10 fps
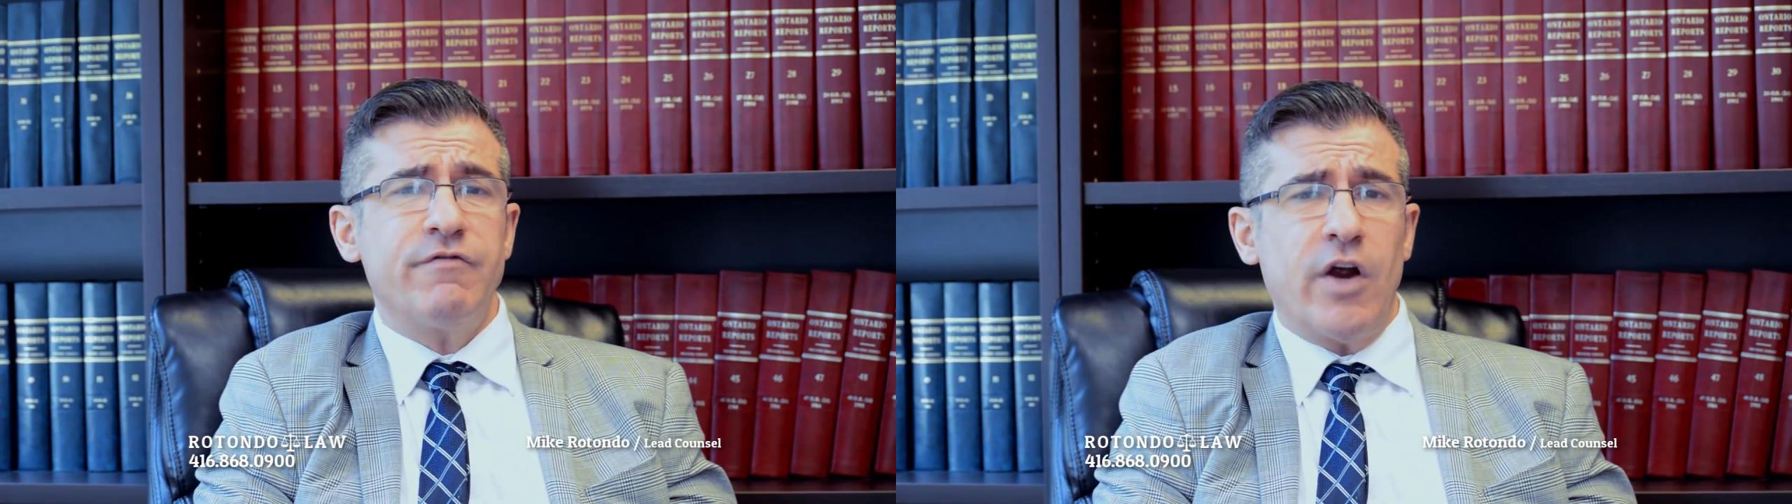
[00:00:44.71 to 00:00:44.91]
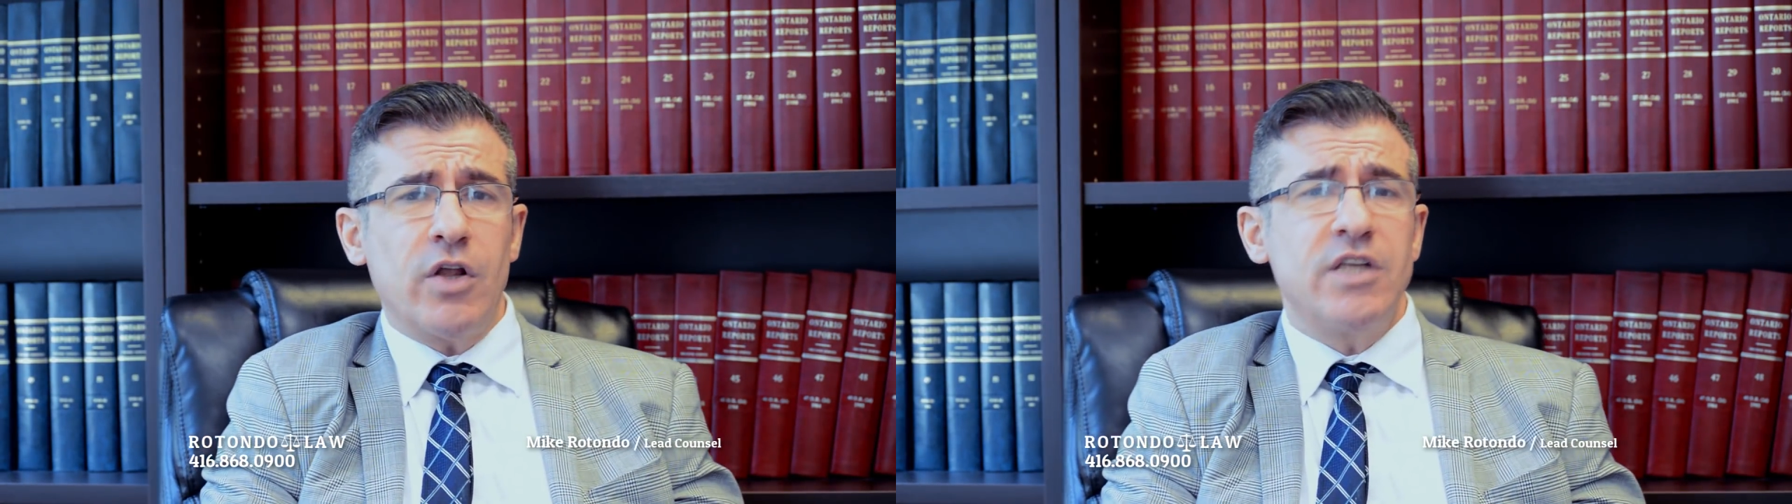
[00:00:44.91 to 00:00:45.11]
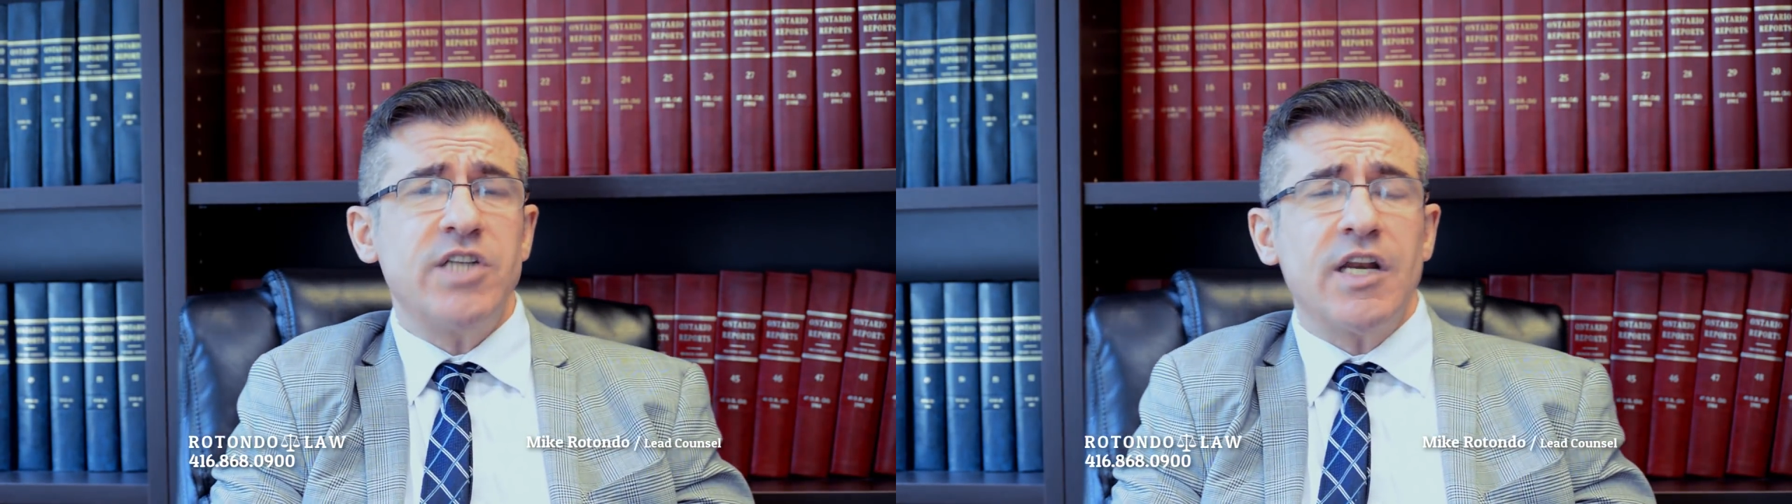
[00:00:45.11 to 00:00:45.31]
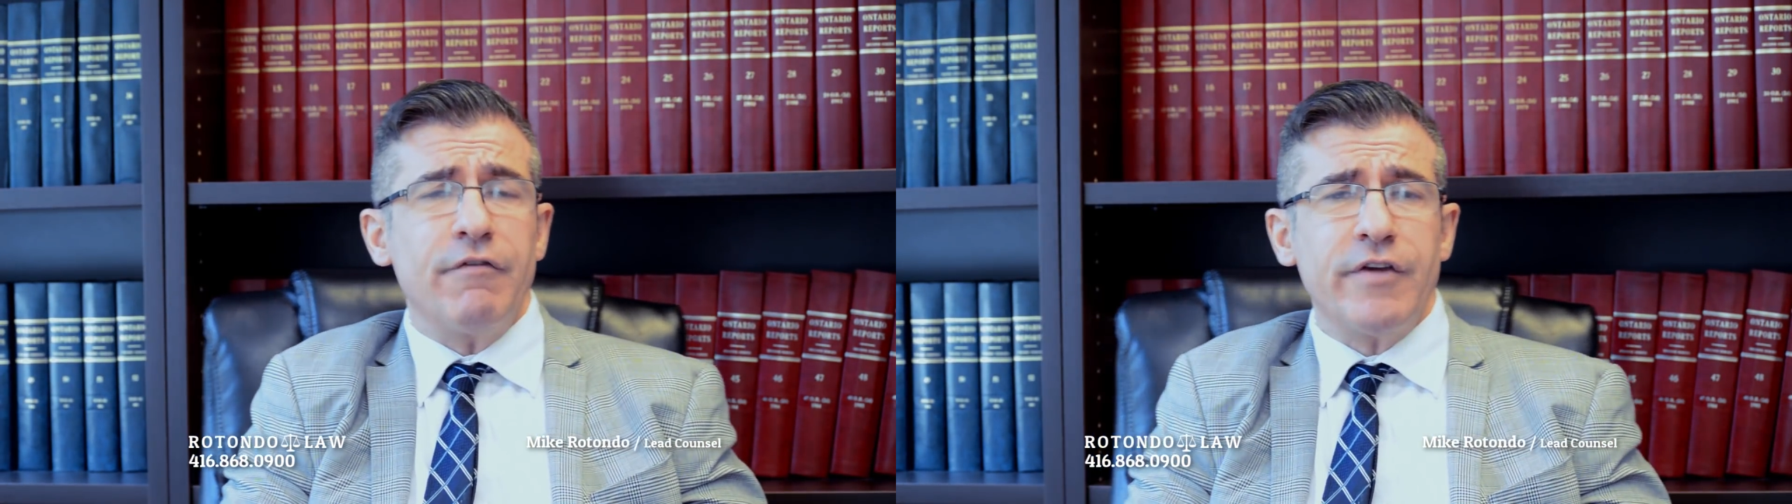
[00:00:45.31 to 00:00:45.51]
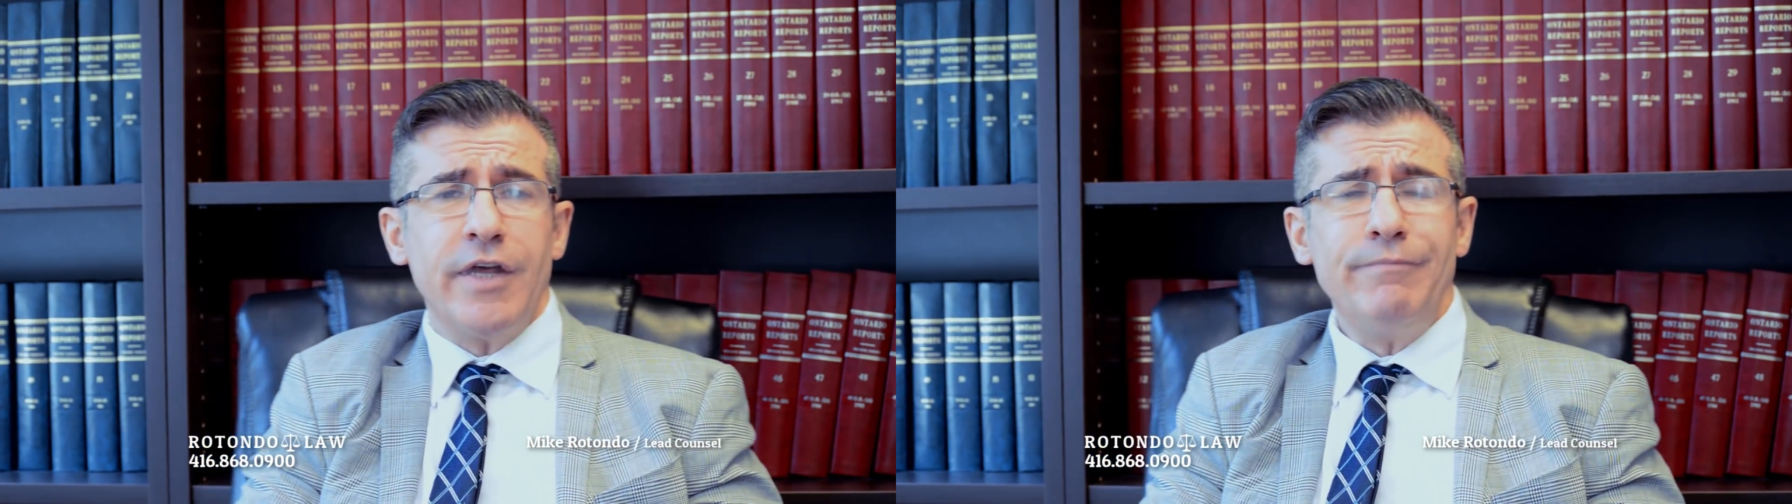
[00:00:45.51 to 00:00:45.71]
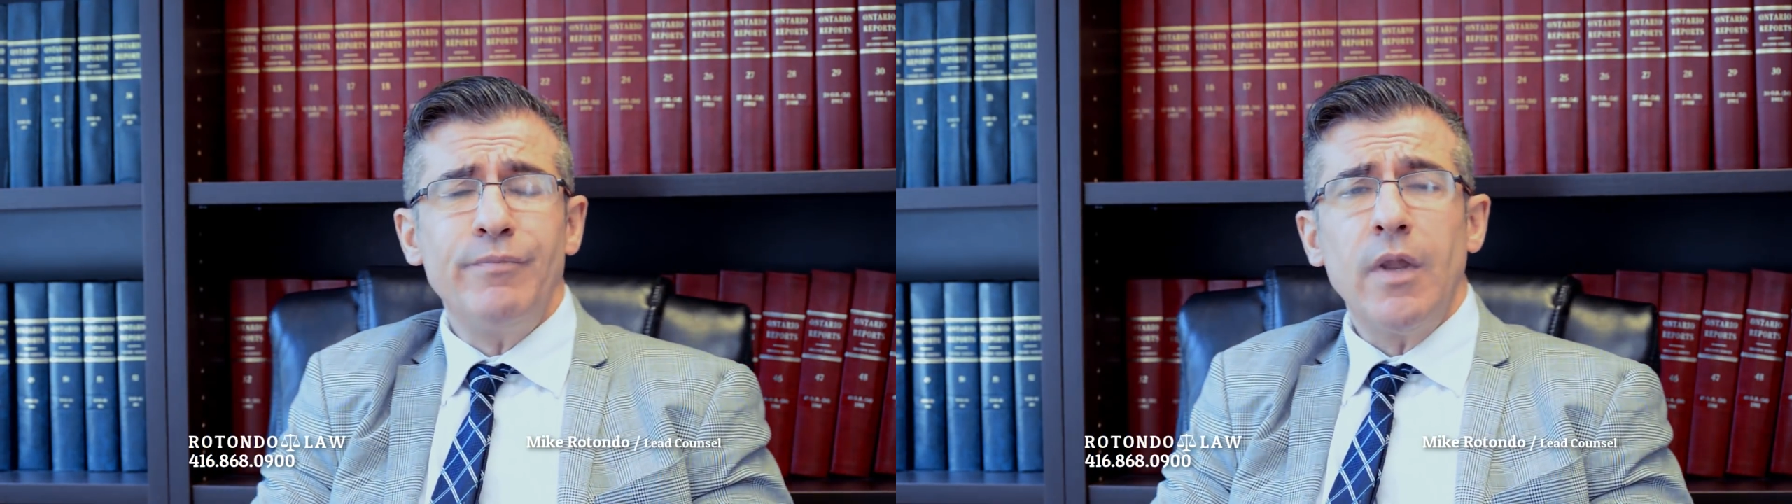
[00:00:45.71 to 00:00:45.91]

fairly significant,